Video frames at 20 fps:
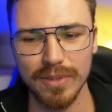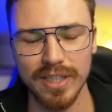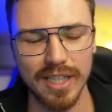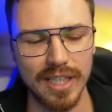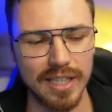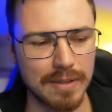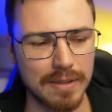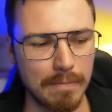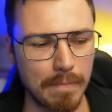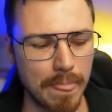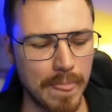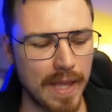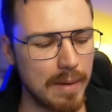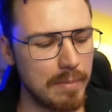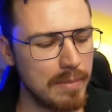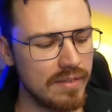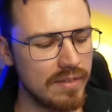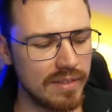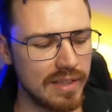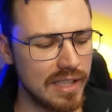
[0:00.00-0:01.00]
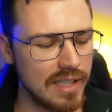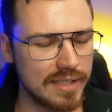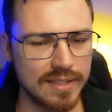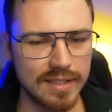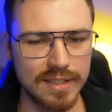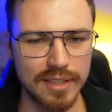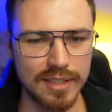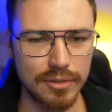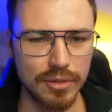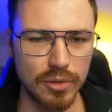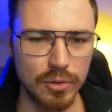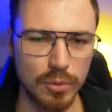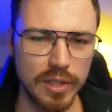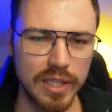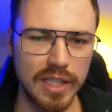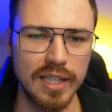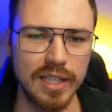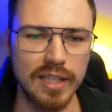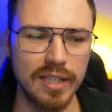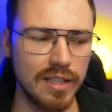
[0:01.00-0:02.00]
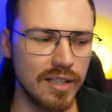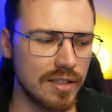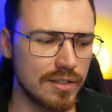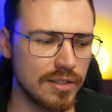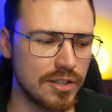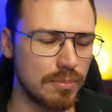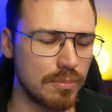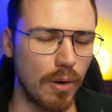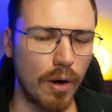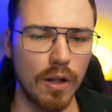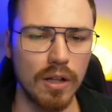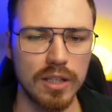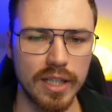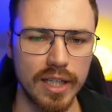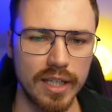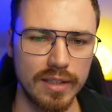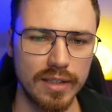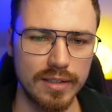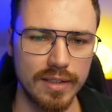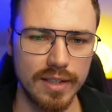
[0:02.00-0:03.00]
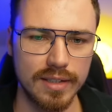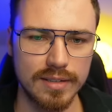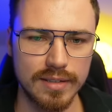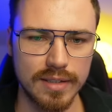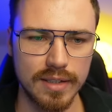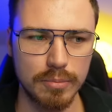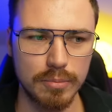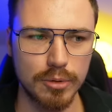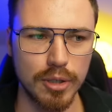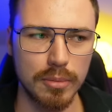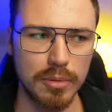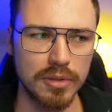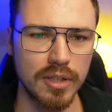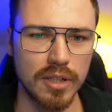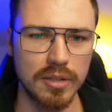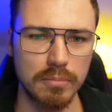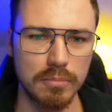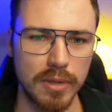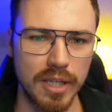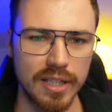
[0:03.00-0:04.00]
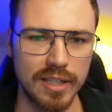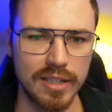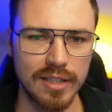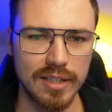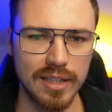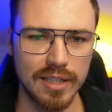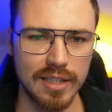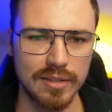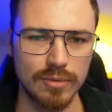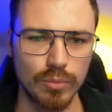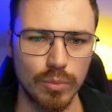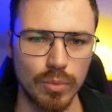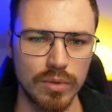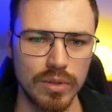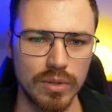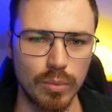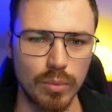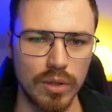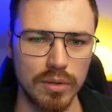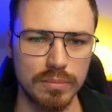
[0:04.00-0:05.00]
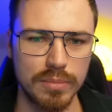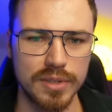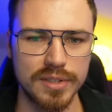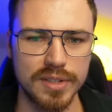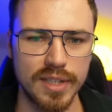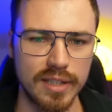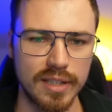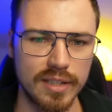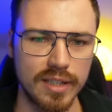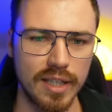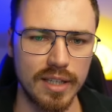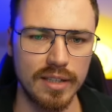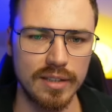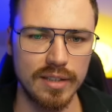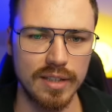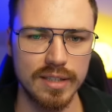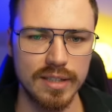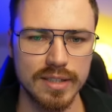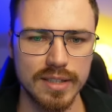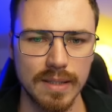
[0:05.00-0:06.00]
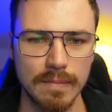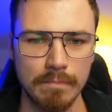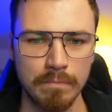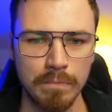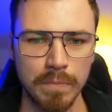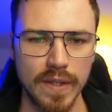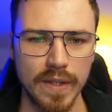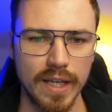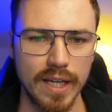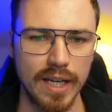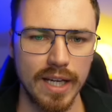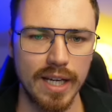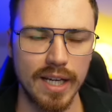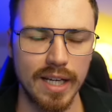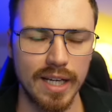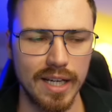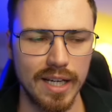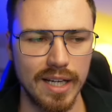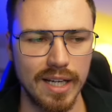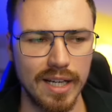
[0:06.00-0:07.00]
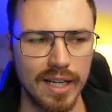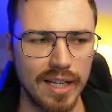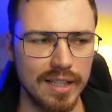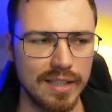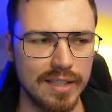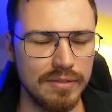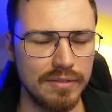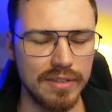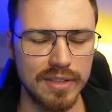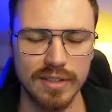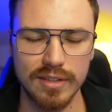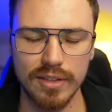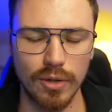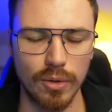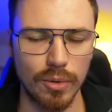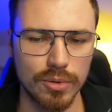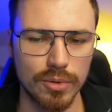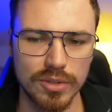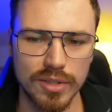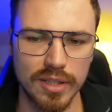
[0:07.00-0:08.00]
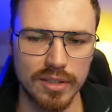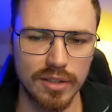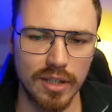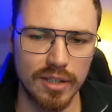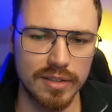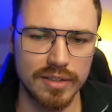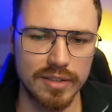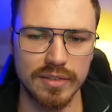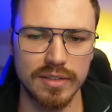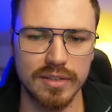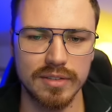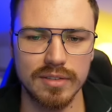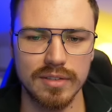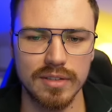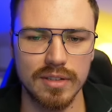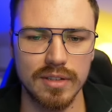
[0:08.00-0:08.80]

that I'm even listening to the really small candidates that are probably not making, like the 1% candidates. And even those are not even